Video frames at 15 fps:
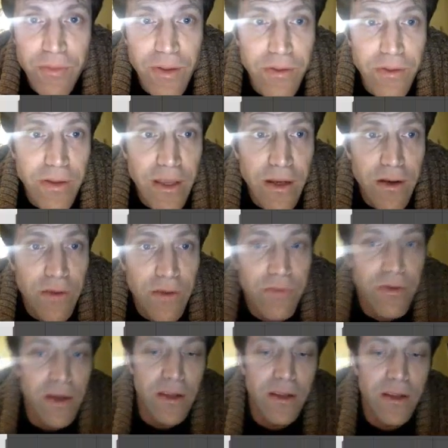way to look at it is
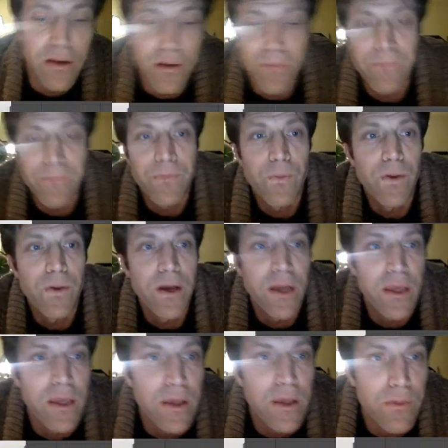right here.
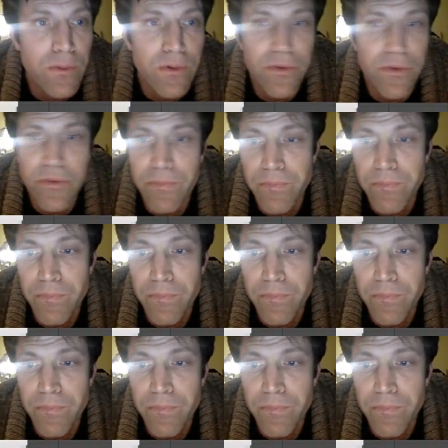Y equals